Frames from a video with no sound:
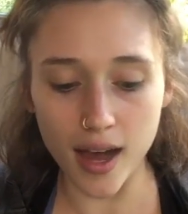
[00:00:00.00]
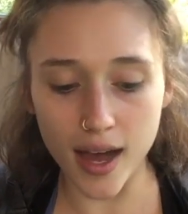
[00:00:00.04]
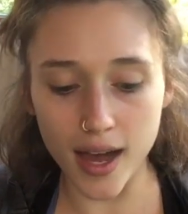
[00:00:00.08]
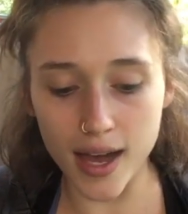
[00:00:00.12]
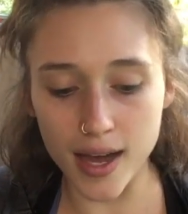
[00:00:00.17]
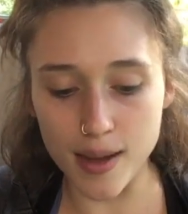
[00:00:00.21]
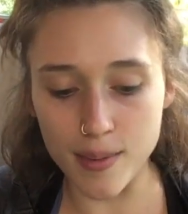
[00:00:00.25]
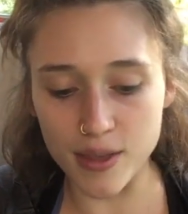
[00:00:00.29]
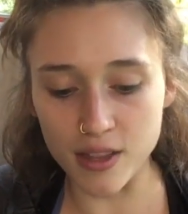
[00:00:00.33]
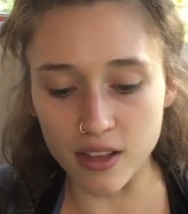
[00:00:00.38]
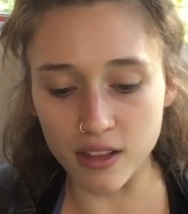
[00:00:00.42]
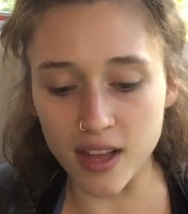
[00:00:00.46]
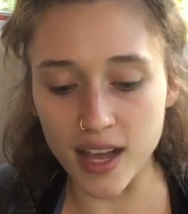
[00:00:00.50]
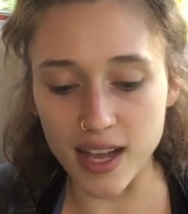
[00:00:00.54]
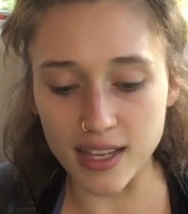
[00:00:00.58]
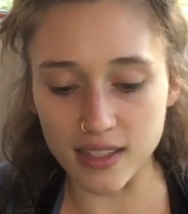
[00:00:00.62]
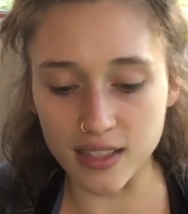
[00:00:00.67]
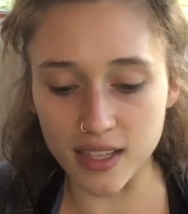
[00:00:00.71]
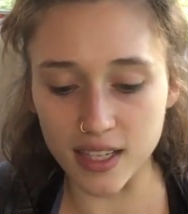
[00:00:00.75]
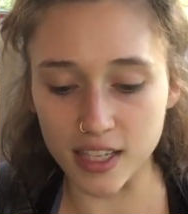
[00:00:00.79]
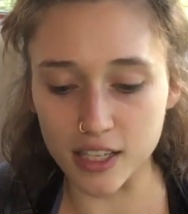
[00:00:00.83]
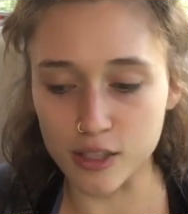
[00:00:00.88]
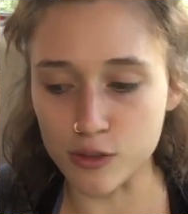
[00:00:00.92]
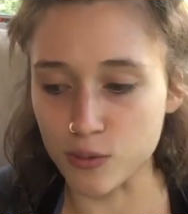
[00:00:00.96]
And the
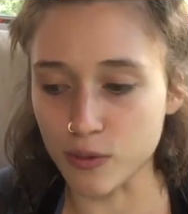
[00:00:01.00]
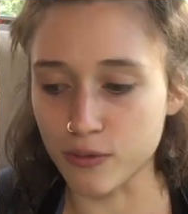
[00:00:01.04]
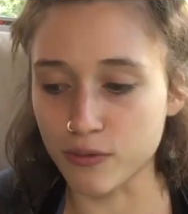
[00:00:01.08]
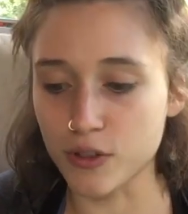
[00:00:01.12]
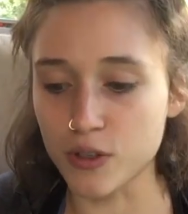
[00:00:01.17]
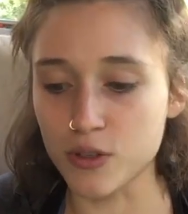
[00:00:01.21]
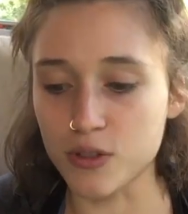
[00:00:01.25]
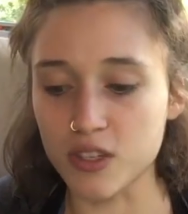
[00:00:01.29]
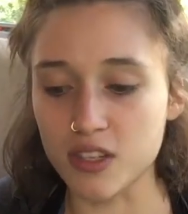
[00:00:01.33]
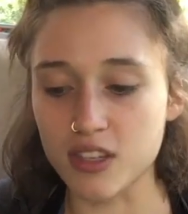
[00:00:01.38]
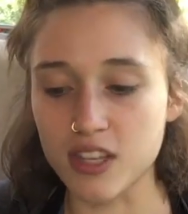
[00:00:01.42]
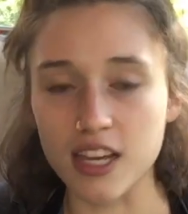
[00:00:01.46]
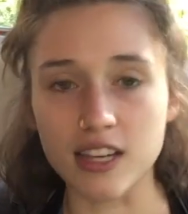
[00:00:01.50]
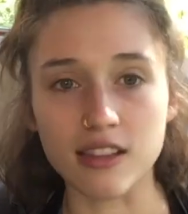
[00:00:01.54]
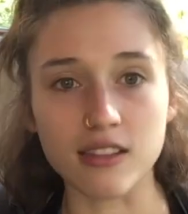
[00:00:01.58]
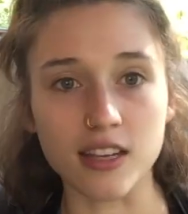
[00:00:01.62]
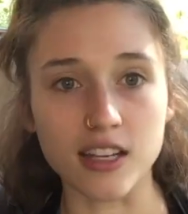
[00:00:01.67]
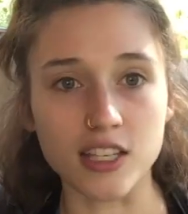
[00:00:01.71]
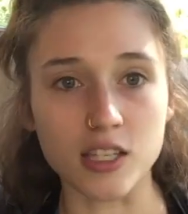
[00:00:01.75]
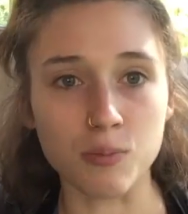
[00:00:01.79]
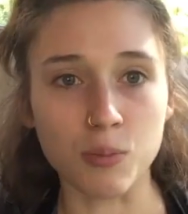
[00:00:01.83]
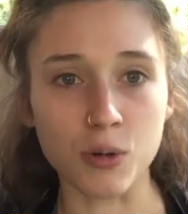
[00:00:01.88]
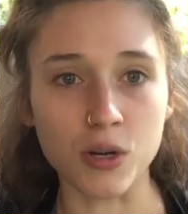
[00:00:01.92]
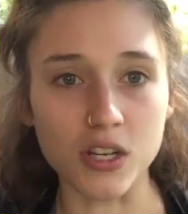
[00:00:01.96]
last thing is refuse to take
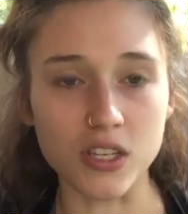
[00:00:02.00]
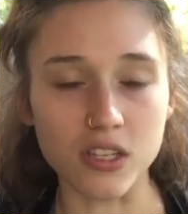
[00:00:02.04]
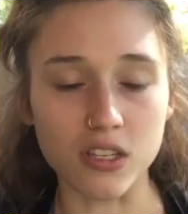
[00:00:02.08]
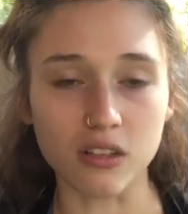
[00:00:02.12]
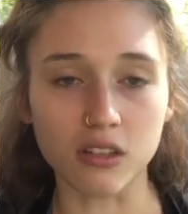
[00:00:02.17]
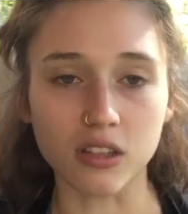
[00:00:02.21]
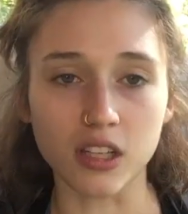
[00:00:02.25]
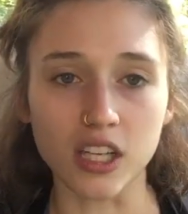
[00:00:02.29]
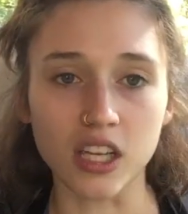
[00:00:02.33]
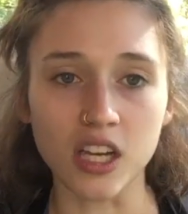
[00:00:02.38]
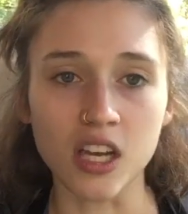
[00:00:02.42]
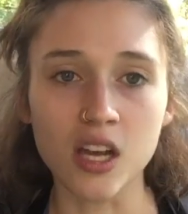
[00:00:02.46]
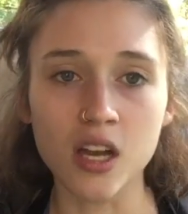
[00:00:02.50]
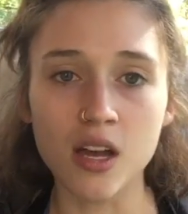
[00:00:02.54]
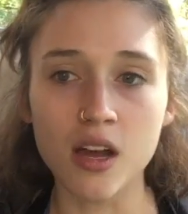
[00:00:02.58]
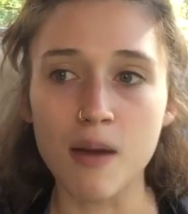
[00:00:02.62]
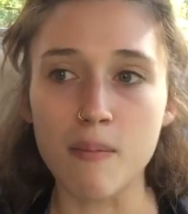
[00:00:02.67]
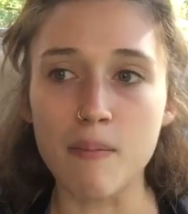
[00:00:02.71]
things personally.